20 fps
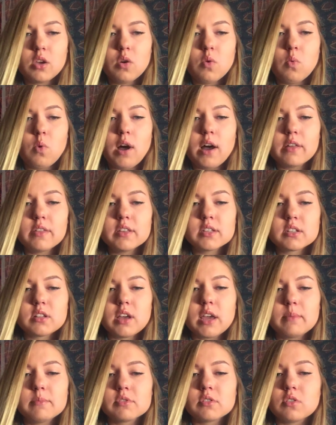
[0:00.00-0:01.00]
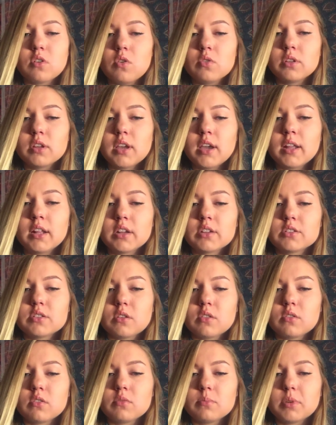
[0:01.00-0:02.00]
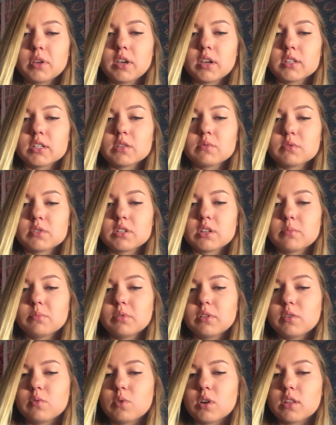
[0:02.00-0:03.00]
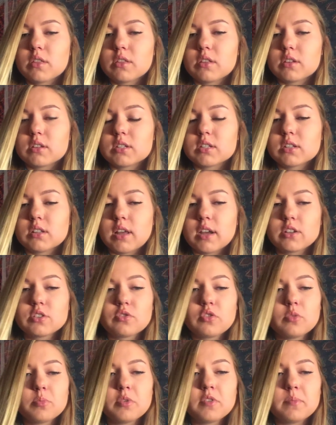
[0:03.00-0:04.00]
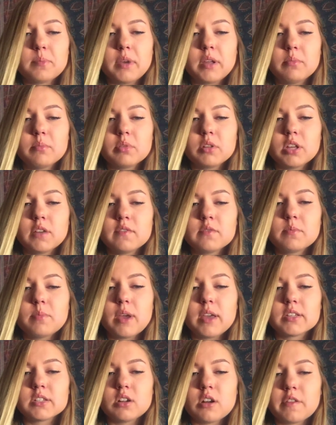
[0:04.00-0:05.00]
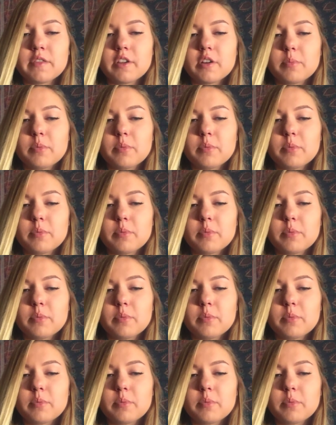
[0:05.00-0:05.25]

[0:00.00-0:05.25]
While these claims are only anecdotal because it was simply what the select group of men believed based on their